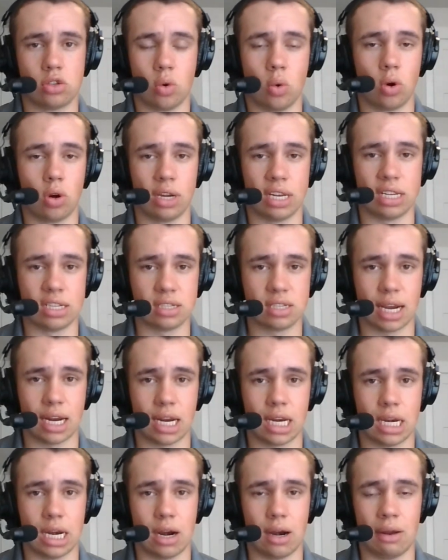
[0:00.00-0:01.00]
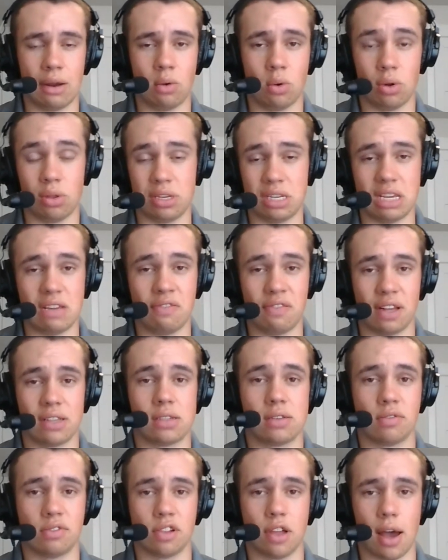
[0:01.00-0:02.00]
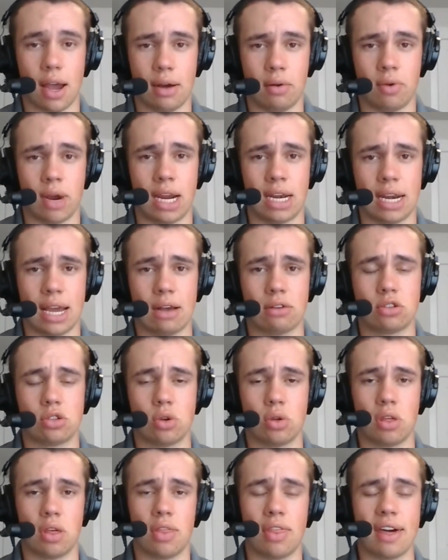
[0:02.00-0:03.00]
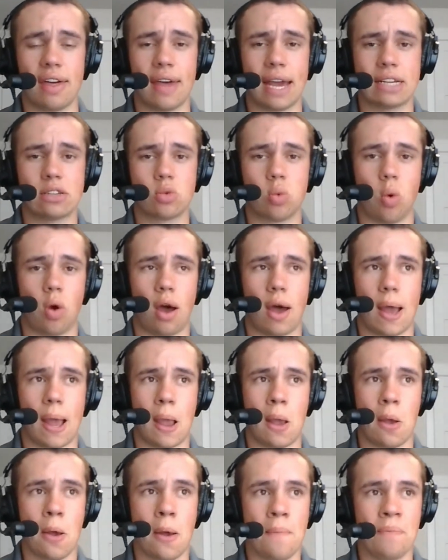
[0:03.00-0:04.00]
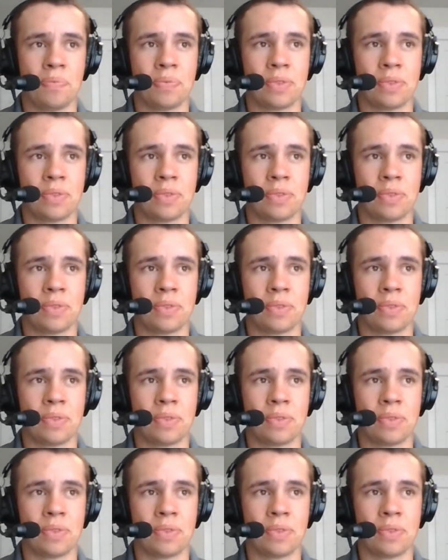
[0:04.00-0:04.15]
to Oregon secondary or the defensive line right now. So that's why,